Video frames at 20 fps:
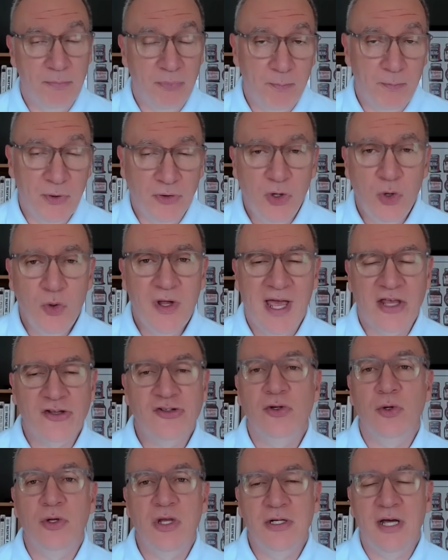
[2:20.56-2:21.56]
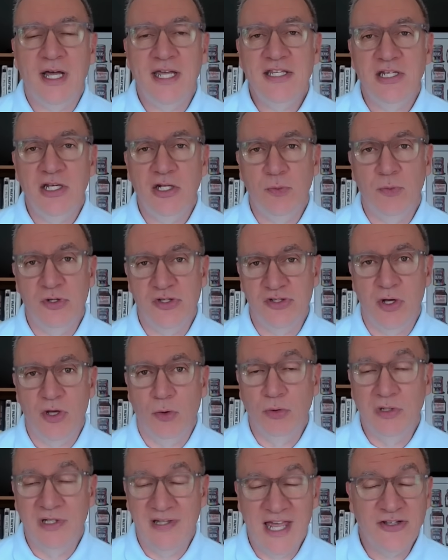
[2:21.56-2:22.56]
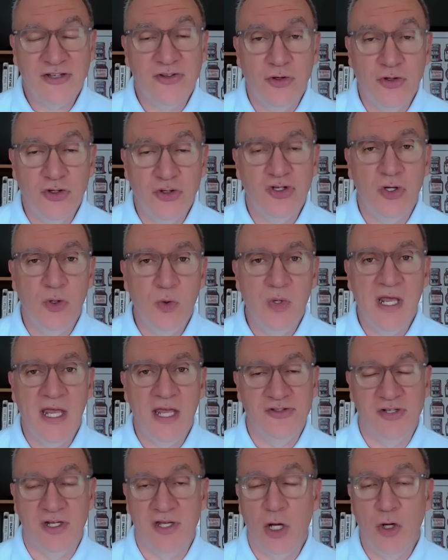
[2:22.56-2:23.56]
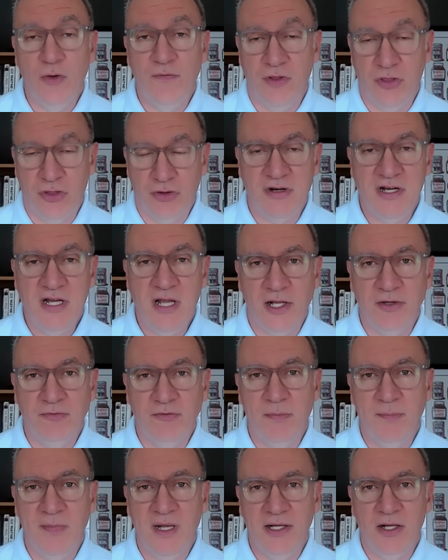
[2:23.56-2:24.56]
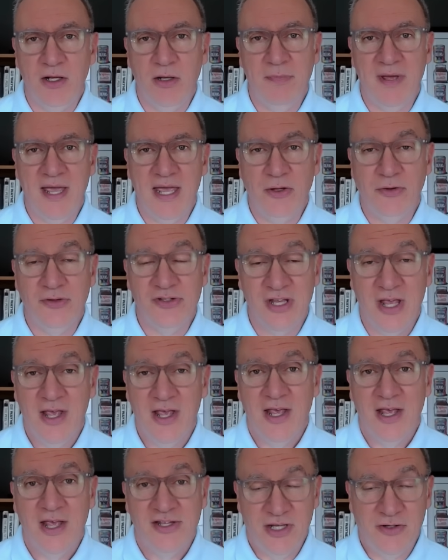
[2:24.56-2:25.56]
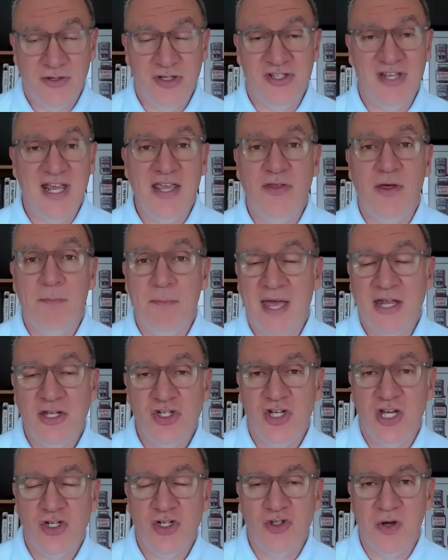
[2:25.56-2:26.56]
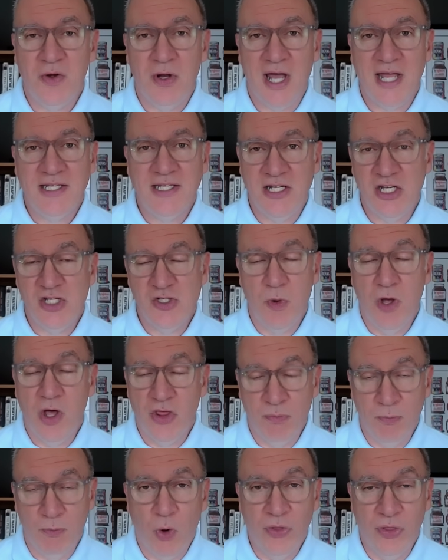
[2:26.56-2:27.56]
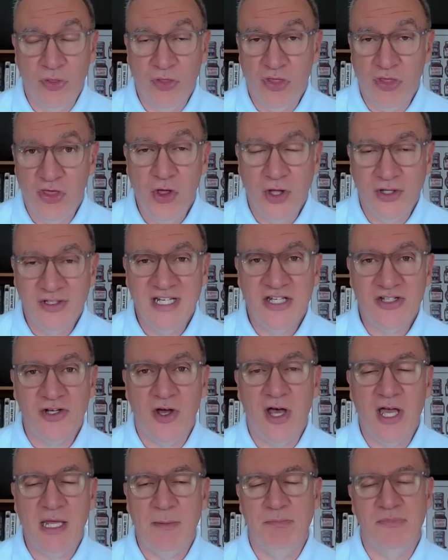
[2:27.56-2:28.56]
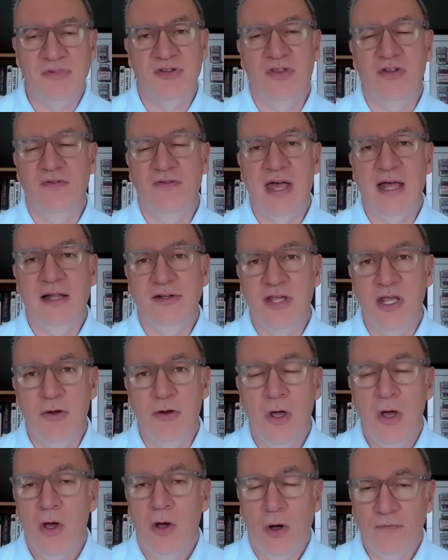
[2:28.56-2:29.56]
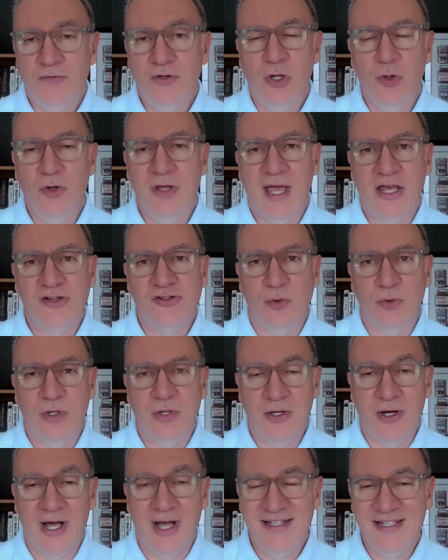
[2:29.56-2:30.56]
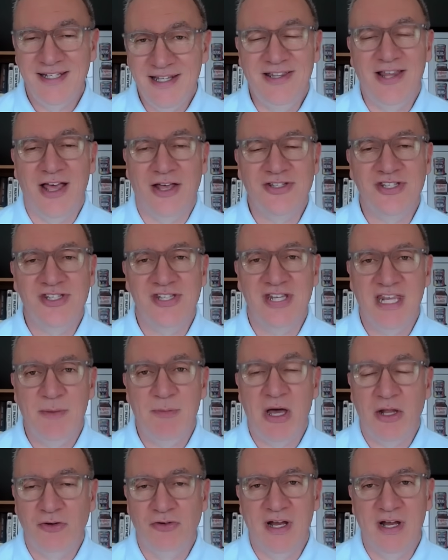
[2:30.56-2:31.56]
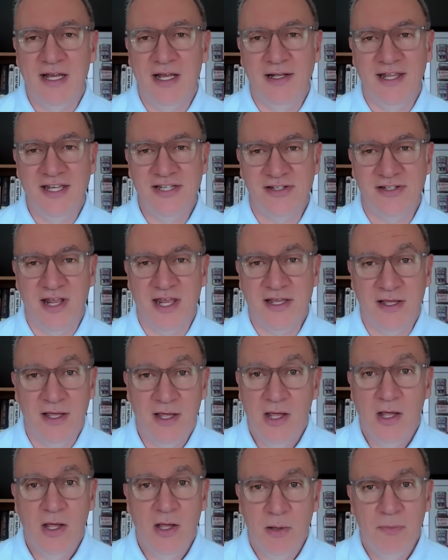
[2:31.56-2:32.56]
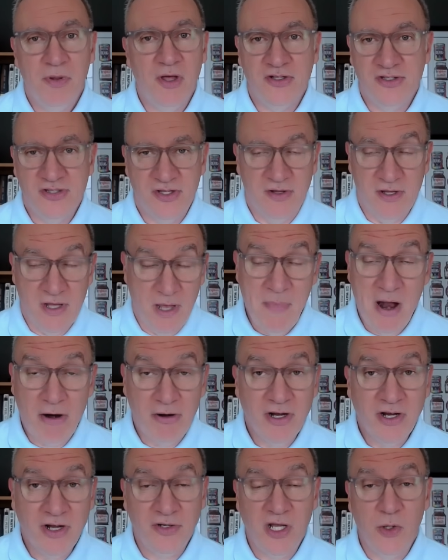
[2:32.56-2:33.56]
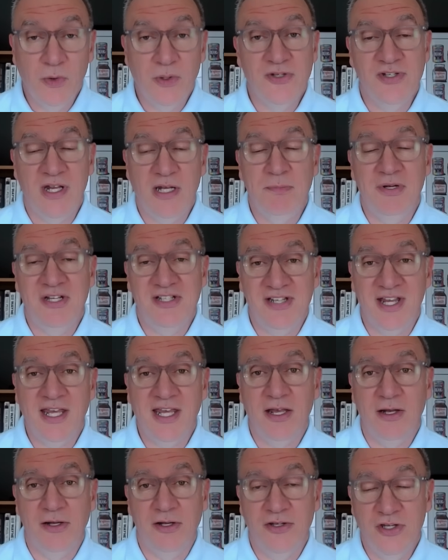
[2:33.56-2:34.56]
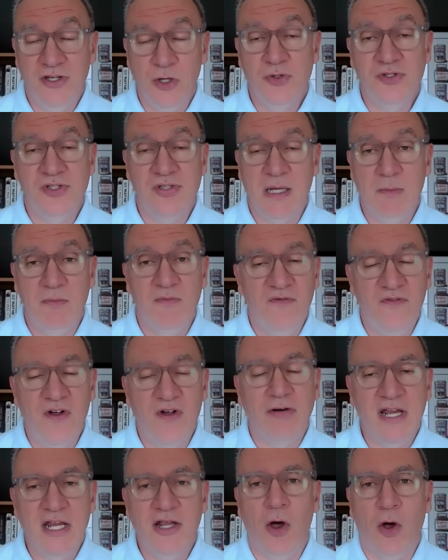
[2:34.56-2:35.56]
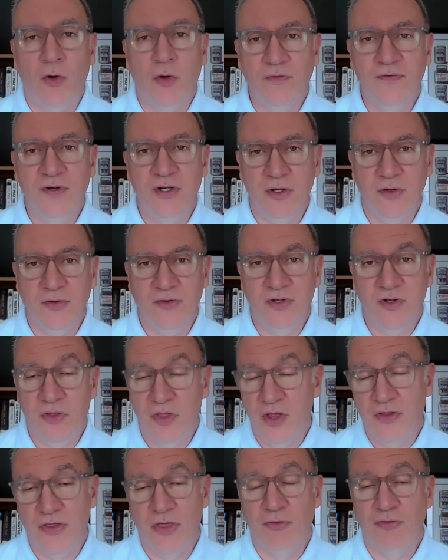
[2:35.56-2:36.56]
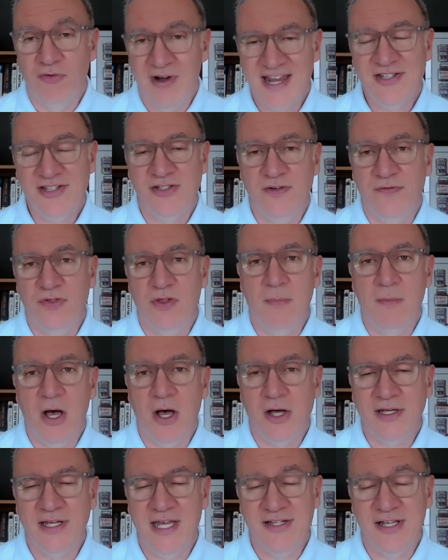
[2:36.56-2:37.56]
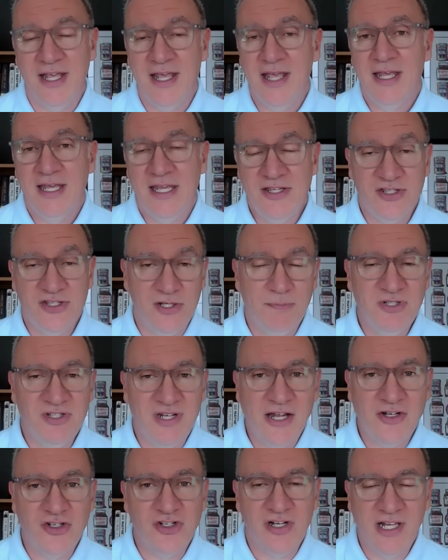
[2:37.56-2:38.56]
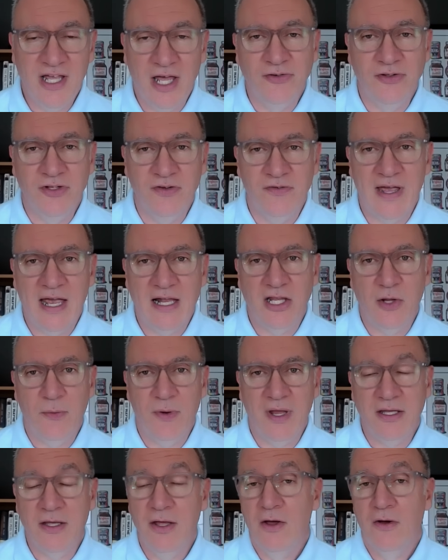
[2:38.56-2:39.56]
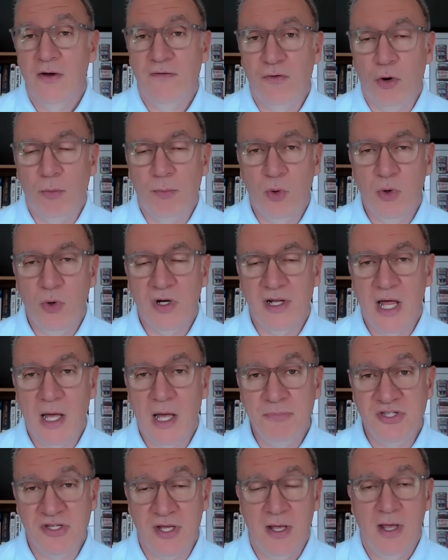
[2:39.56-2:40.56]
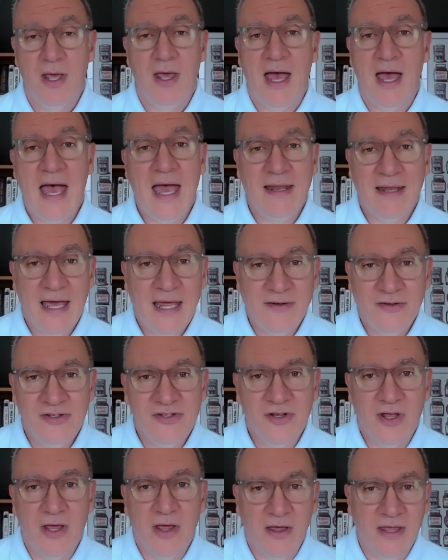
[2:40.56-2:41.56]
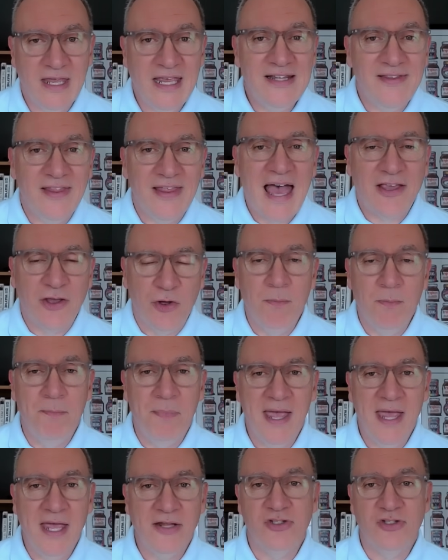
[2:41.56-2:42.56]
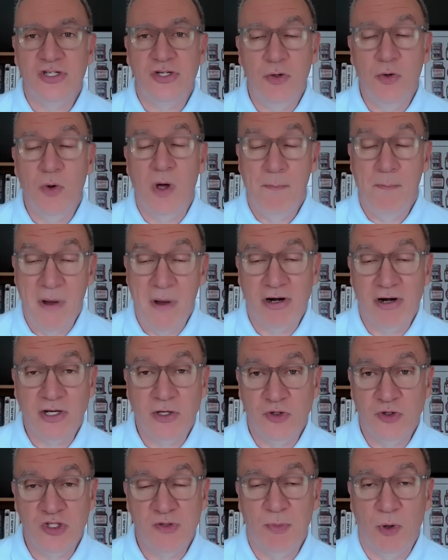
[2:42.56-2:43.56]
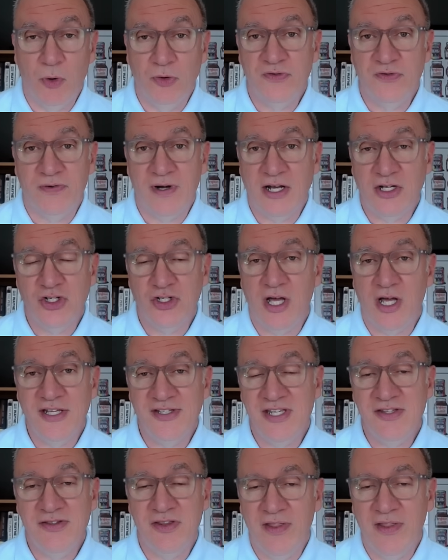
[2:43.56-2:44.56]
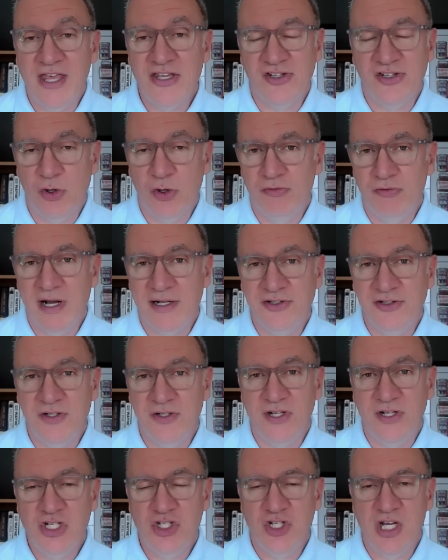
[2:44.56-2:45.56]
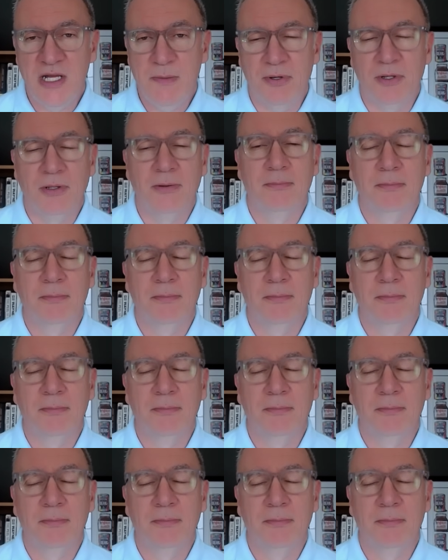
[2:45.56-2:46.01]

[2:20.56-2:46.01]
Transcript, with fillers: But Newcastle United was sold less than two years ago for 300 million pounds. So to say that Manchester United is worth more than 30 times the value of Newcastle United does seem unrealistic but American owners in particular do seem very confident that the rest of the market is substantially undervaluing football clubs and, and uh, it, uh, compared to American sports franchises, that they're still relatively cheap.